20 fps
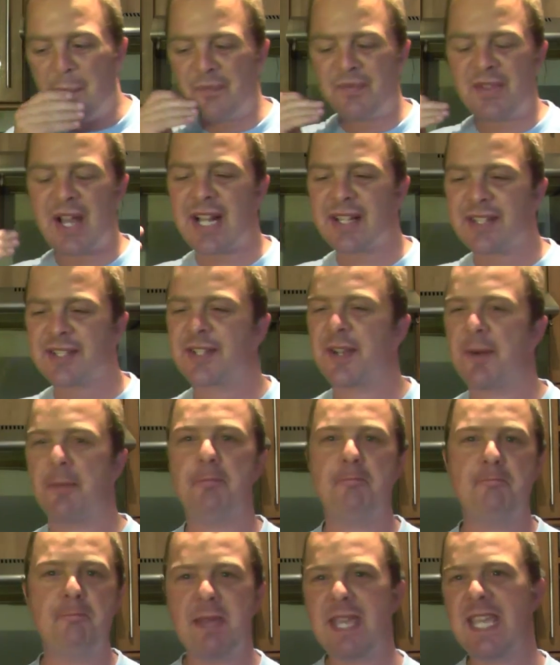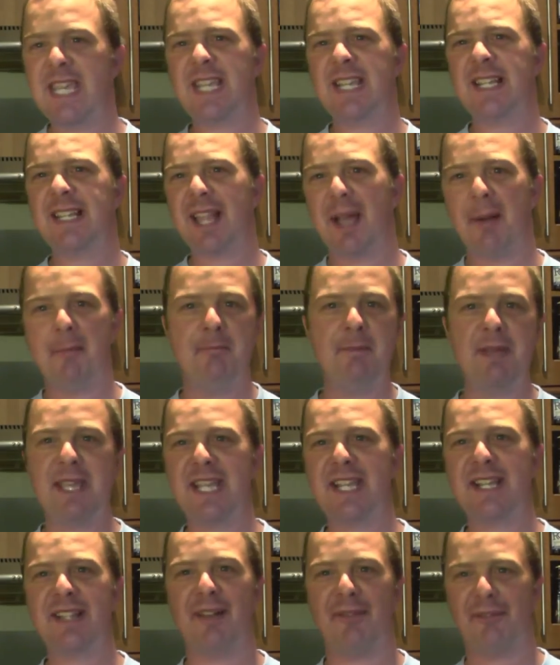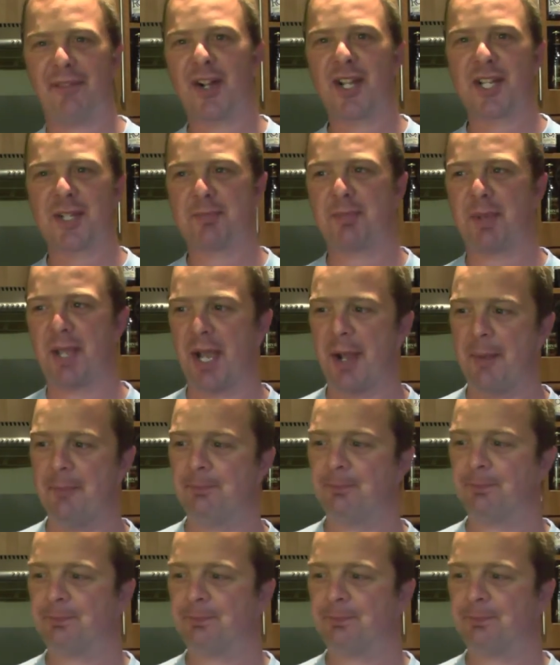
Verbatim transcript: That's a mean Weisse beer.